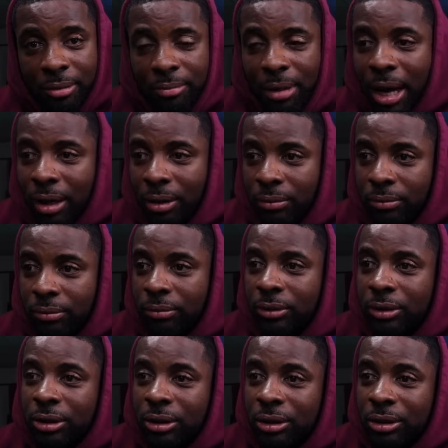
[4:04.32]
the bottom.
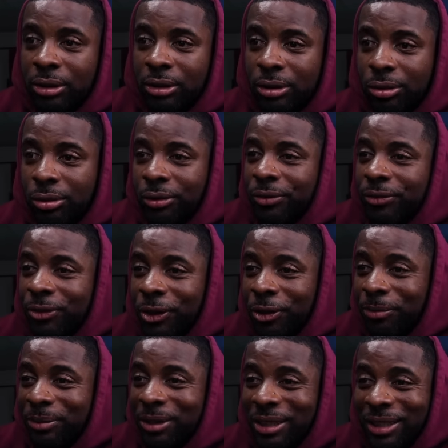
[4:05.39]
You
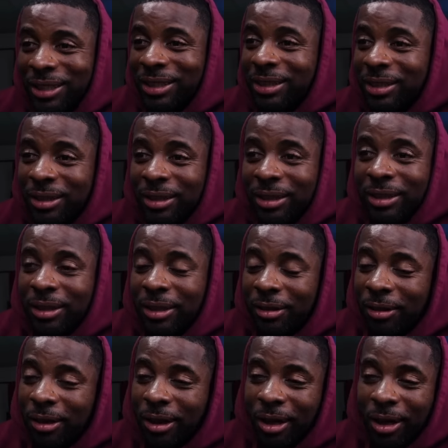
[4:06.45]
feel me?
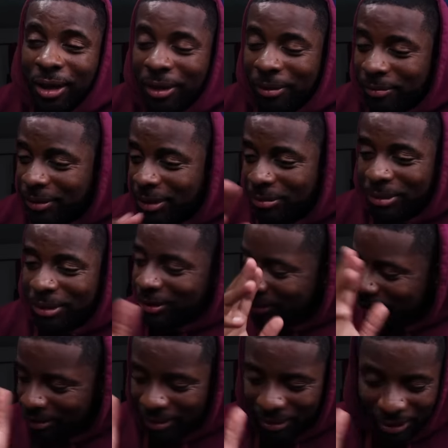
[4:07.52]

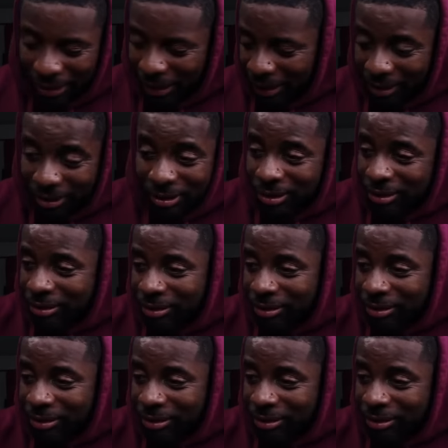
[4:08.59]
Let's